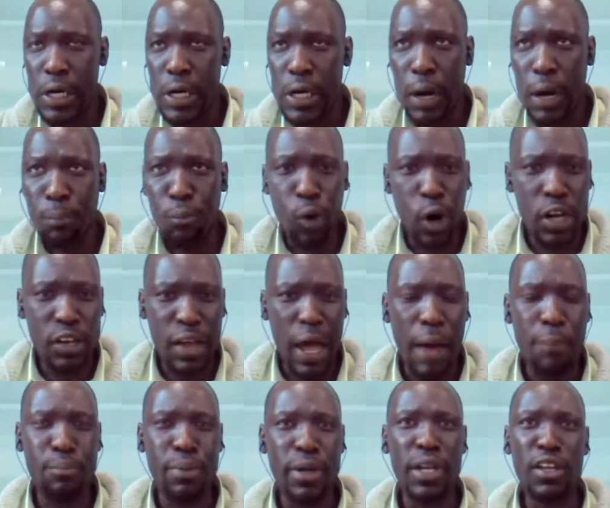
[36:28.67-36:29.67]
what
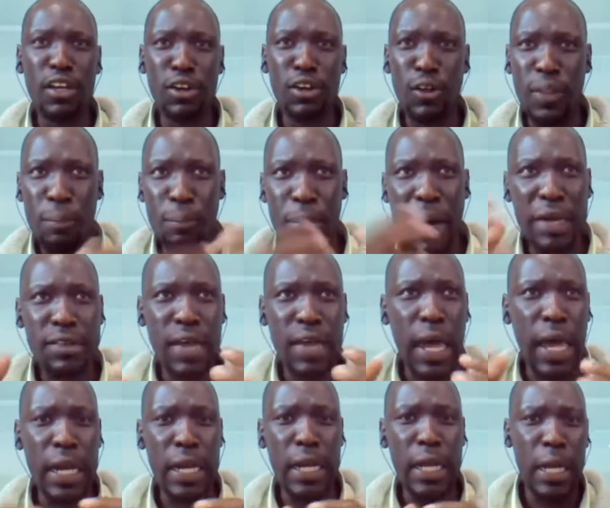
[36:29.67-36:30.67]
happened, the matter
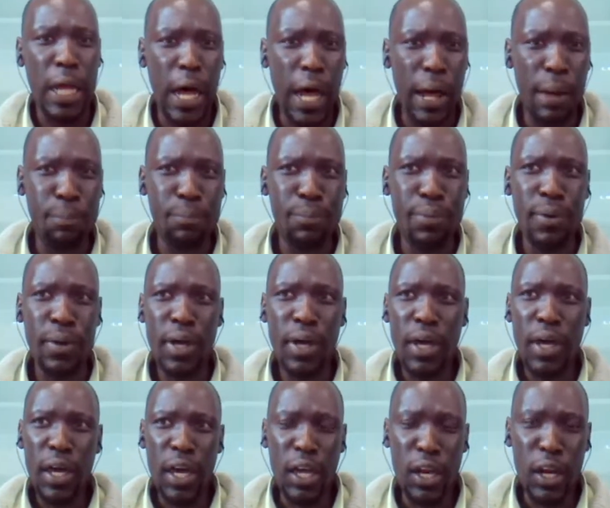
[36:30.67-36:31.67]
ended up
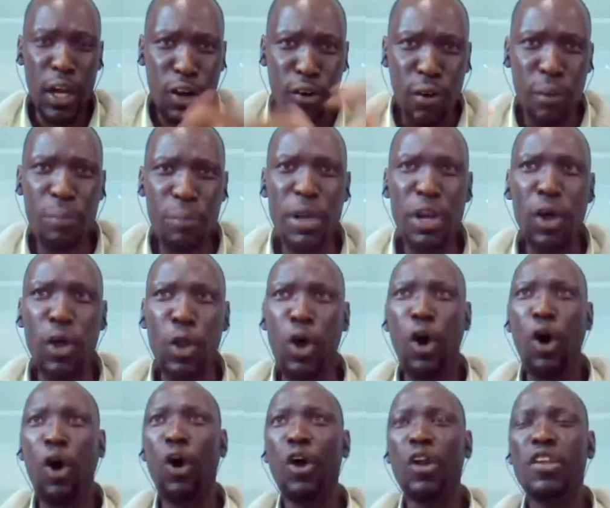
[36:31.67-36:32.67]
in a criminal
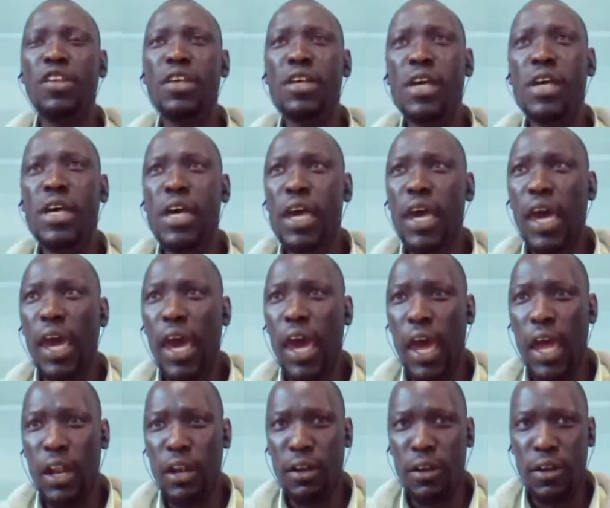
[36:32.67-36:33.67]
court.
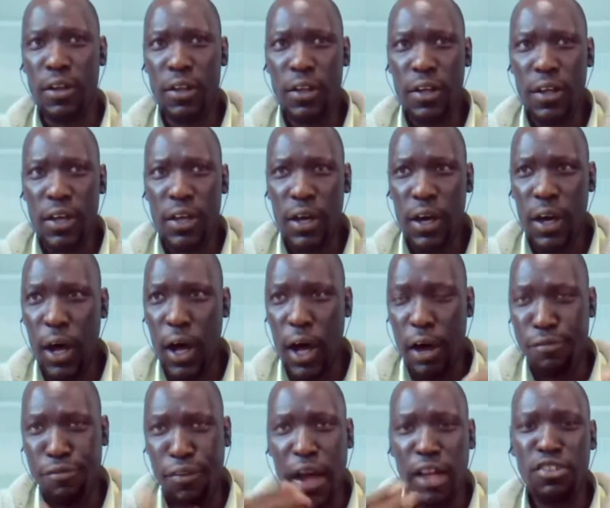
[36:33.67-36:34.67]
And
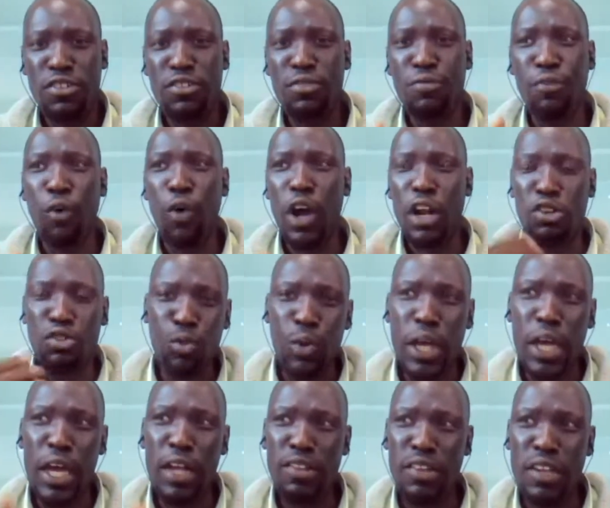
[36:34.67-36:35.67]
fast forward 2
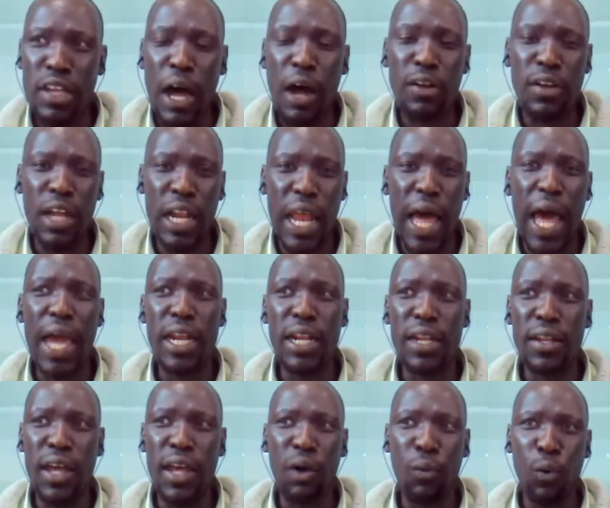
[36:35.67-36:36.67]
years down the line,
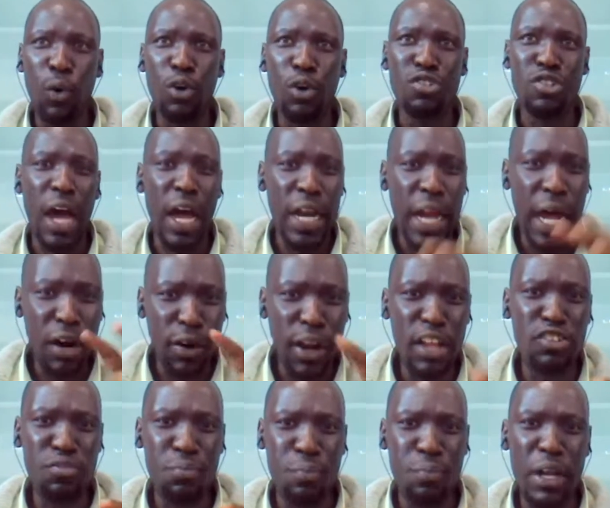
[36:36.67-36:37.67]
there was an
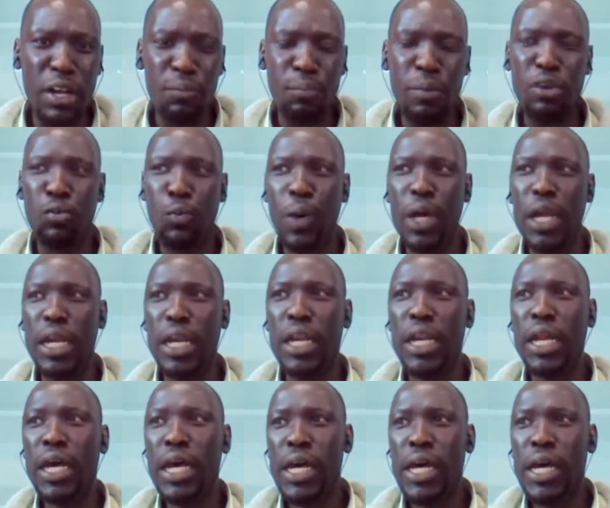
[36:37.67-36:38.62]
arrangement between